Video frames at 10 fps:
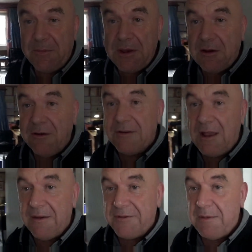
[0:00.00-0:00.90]
it's because,
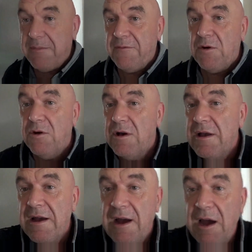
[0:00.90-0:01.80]
like I've said before,
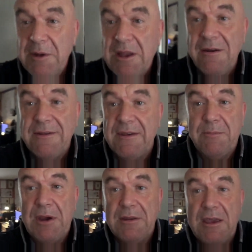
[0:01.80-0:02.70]
I'm an
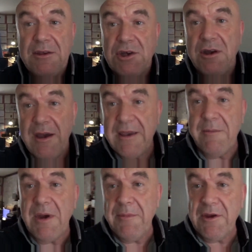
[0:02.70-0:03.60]
artist by nature. I
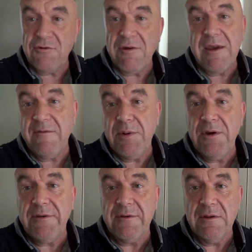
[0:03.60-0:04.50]
am. I'm a creative
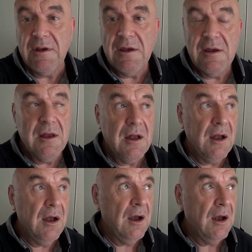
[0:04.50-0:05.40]
person.
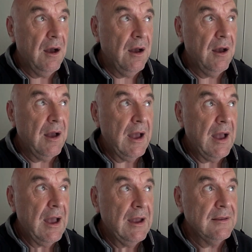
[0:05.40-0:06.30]
Uh,
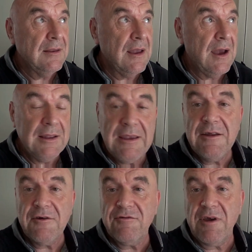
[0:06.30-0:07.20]
and I
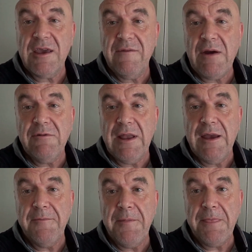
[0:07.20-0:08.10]
need a creative
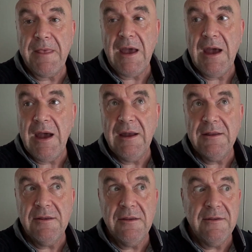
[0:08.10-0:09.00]
outlet.
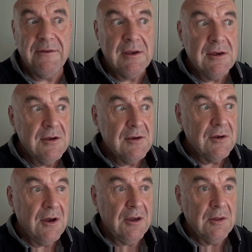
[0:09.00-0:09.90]
And
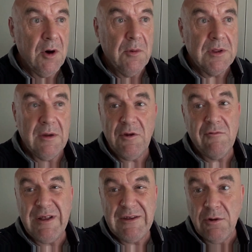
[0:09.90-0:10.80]
at the moment, I'm
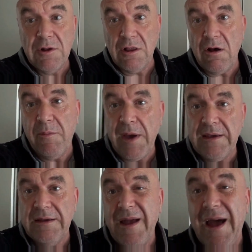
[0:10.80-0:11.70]
not really doing a lot of
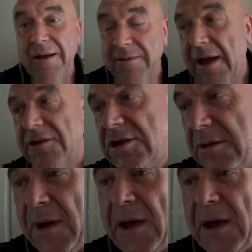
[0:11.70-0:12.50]
painting. I, actually,